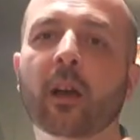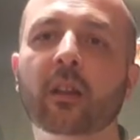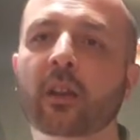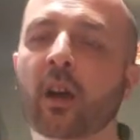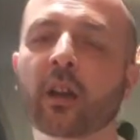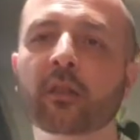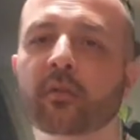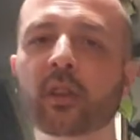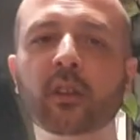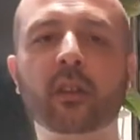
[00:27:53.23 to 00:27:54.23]
at the kind of
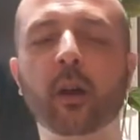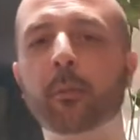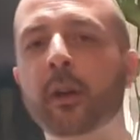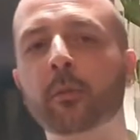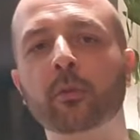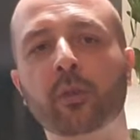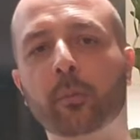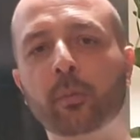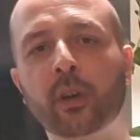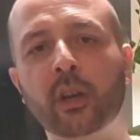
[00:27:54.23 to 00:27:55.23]
things that I'm able to
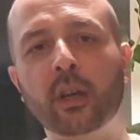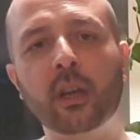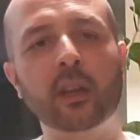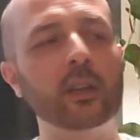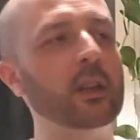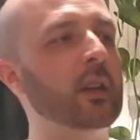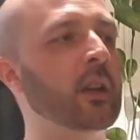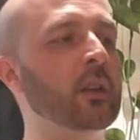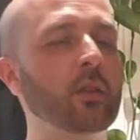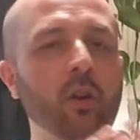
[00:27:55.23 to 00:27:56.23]
bring in
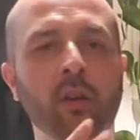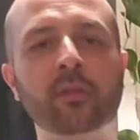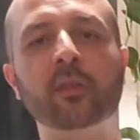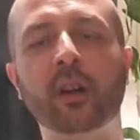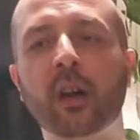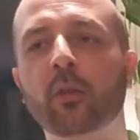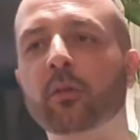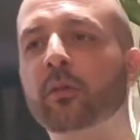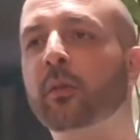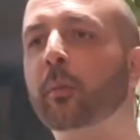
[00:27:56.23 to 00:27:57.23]
and offer out
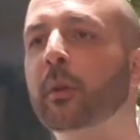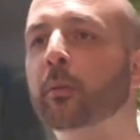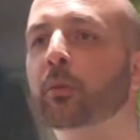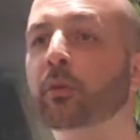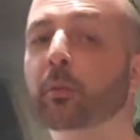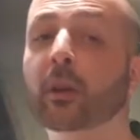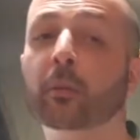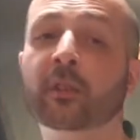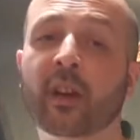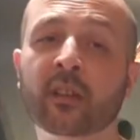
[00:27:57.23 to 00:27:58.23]
to people to be able
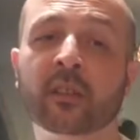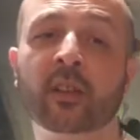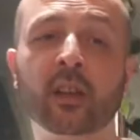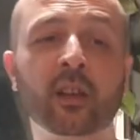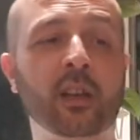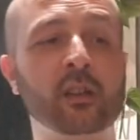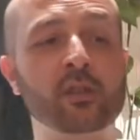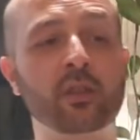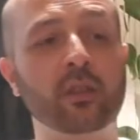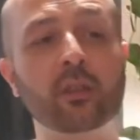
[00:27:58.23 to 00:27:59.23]
to add to their
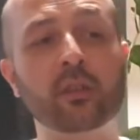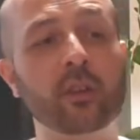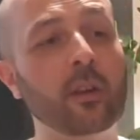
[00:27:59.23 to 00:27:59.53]
collections,